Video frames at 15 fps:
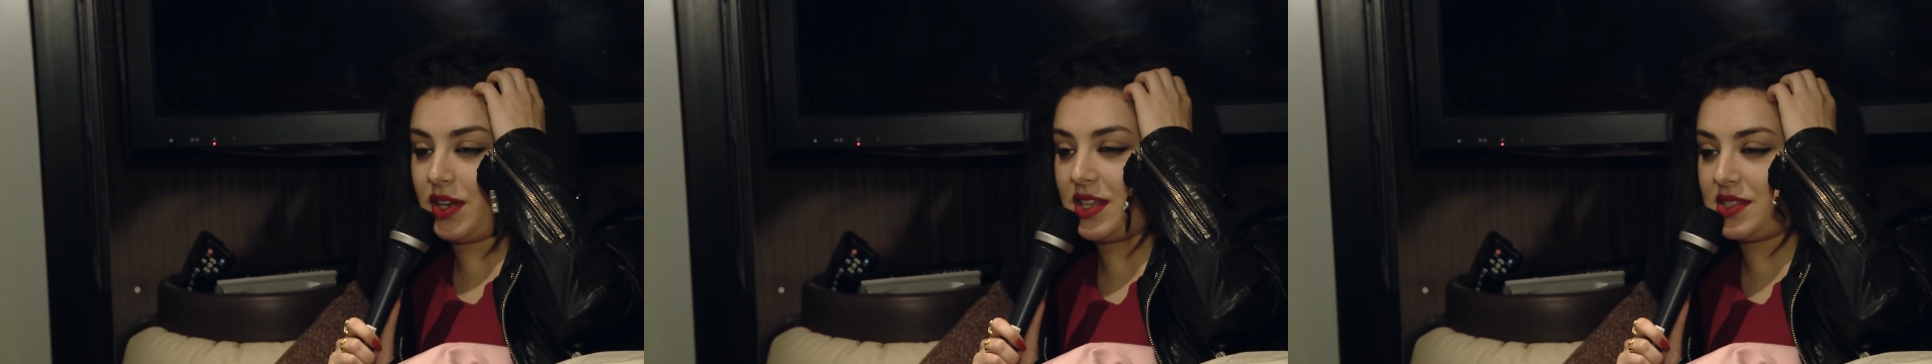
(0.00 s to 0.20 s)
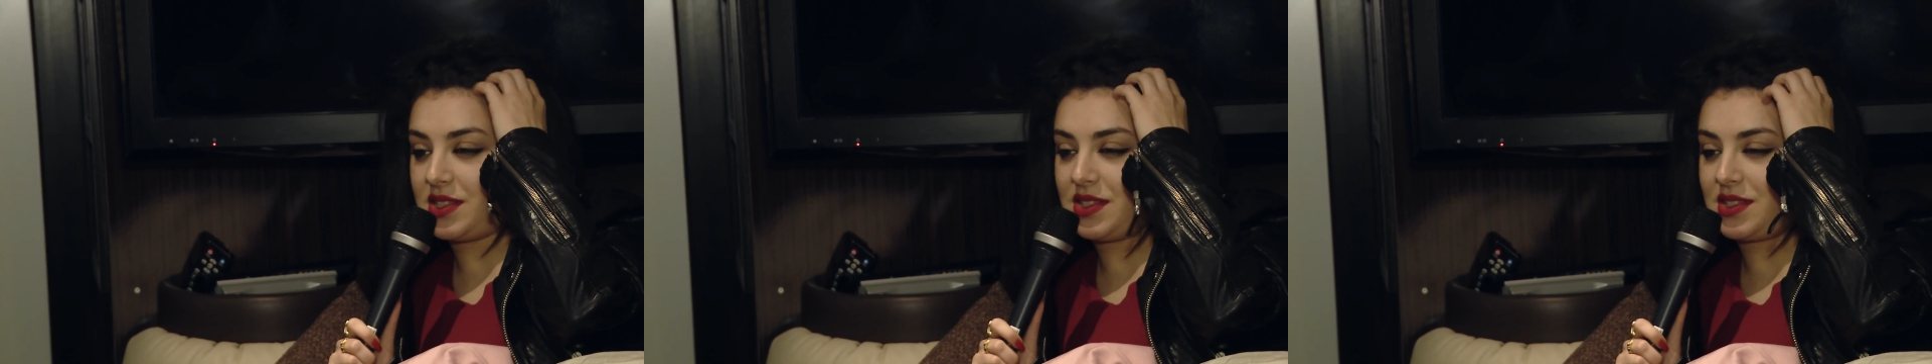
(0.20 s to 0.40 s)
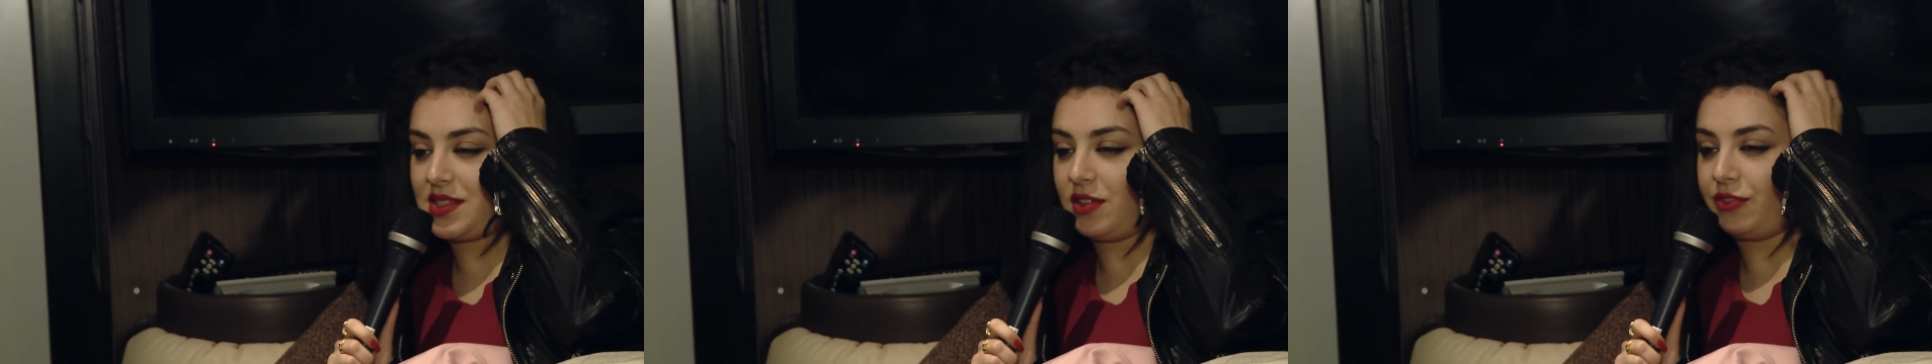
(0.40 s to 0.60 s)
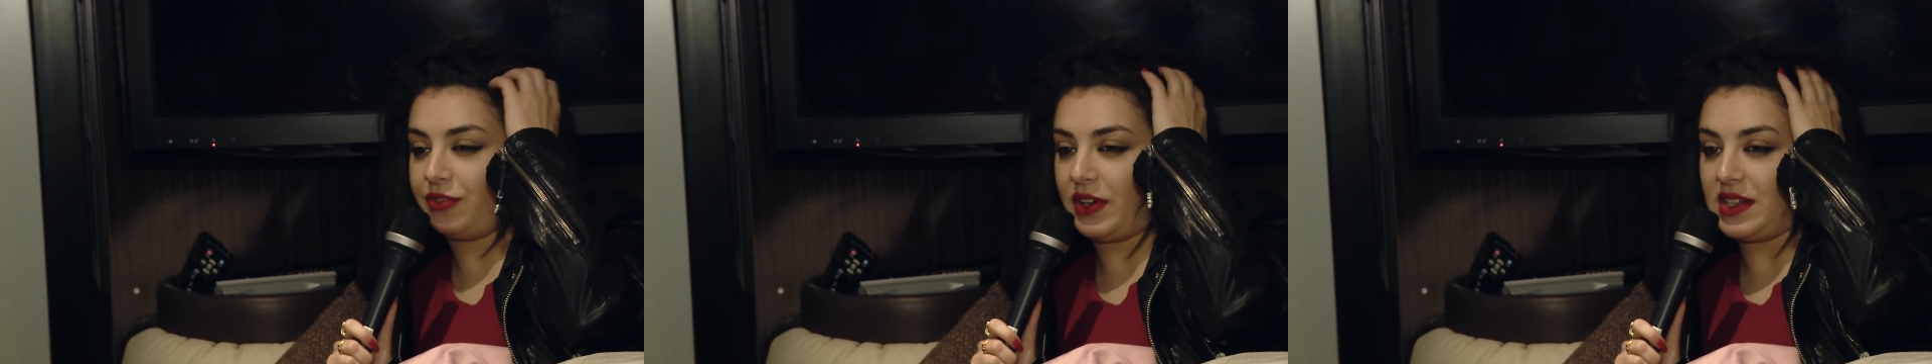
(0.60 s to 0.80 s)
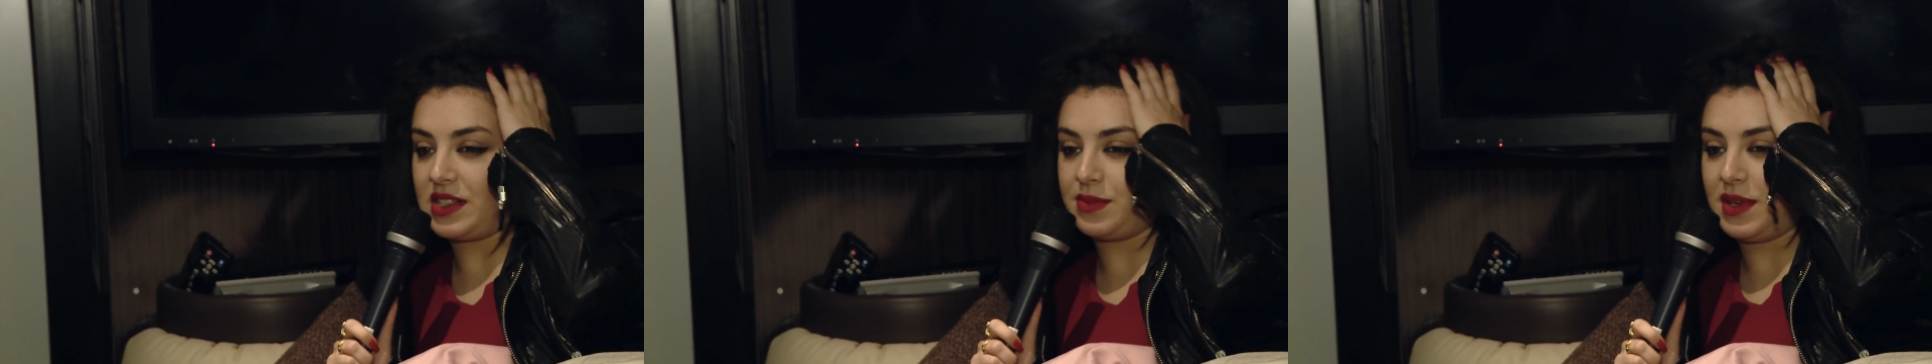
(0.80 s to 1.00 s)
And it still
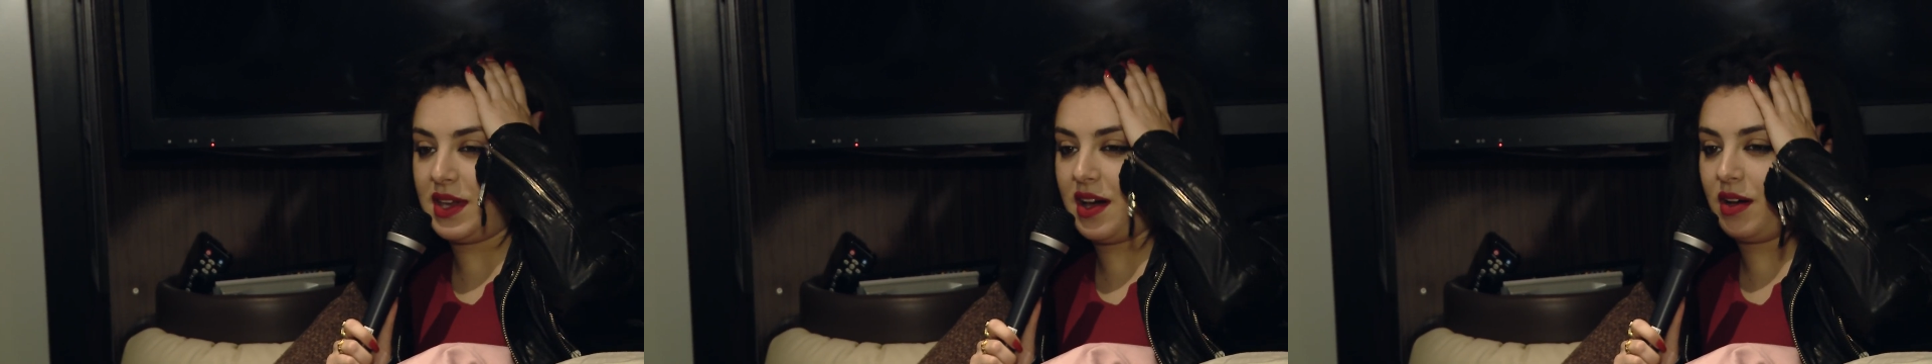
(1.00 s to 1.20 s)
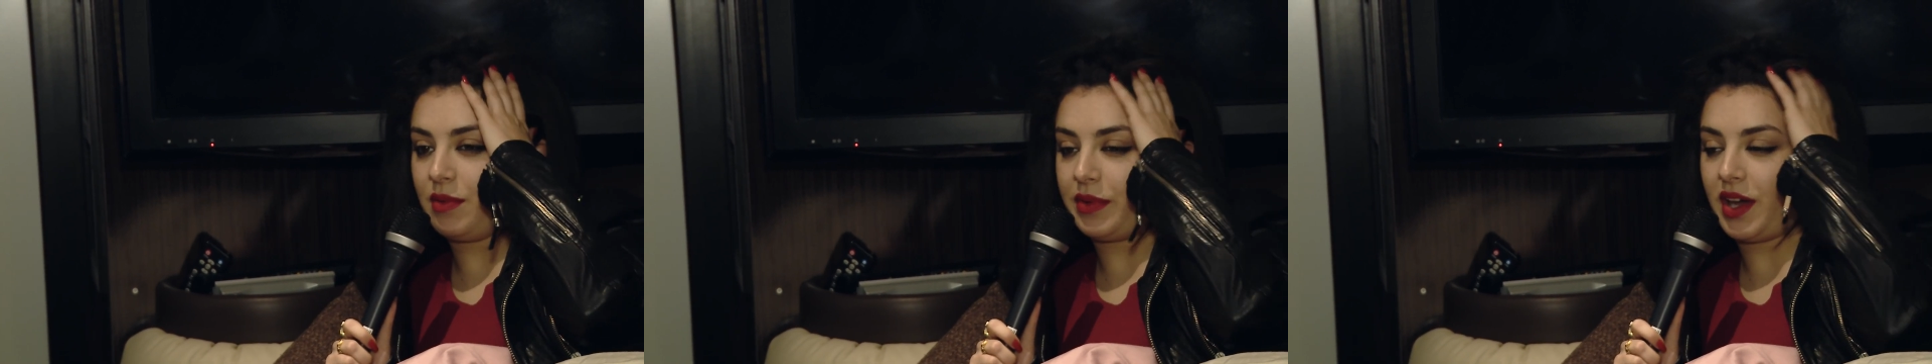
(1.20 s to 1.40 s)
freaks me out,